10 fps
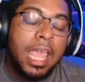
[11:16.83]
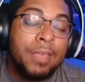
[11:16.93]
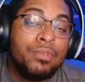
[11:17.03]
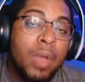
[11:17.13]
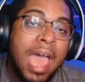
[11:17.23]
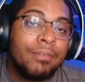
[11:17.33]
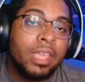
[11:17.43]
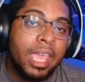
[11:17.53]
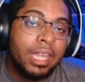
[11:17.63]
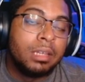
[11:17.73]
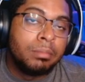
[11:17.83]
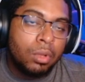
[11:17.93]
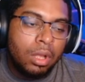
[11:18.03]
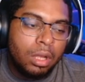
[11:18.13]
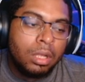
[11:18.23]
If you have
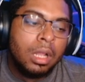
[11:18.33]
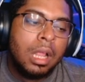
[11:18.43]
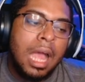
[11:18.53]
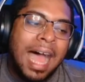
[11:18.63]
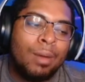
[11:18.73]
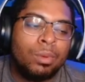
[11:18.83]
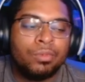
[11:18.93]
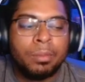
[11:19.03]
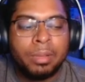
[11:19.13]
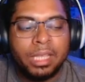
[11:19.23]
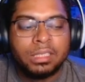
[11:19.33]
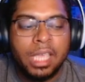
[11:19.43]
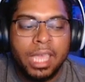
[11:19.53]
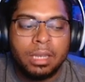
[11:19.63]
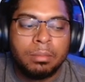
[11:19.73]
Cannonball, I would replace
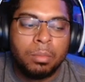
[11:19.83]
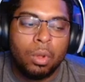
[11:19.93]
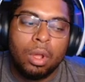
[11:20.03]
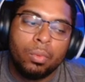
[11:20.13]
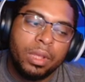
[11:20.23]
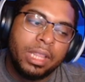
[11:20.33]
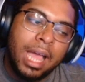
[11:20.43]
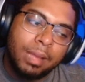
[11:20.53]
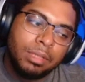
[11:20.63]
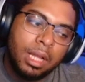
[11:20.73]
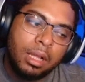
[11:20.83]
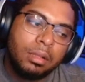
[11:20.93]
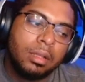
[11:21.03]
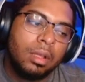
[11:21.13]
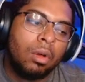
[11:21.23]
Cannonball with
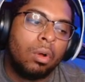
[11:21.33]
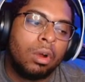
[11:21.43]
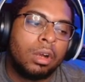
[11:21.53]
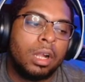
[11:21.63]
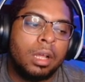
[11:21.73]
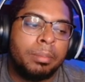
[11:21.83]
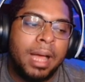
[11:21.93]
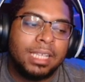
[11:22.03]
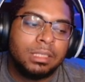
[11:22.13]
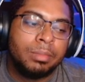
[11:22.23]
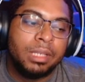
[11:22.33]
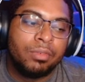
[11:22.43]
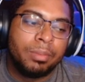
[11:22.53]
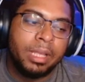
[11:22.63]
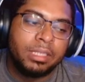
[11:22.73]
Heimdall, or possibly
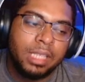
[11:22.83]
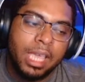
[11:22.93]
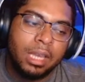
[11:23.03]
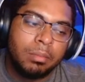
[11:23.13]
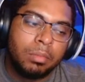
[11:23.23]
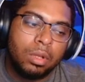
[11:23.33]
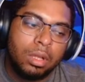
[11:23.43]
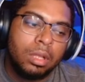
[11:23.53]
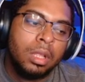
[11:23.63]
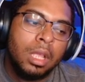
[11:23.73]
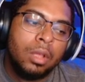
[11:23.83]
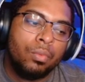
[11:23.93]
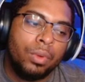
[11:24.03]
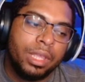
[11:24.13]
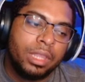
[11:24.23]
replace Cannonball
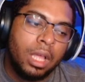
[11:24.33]
with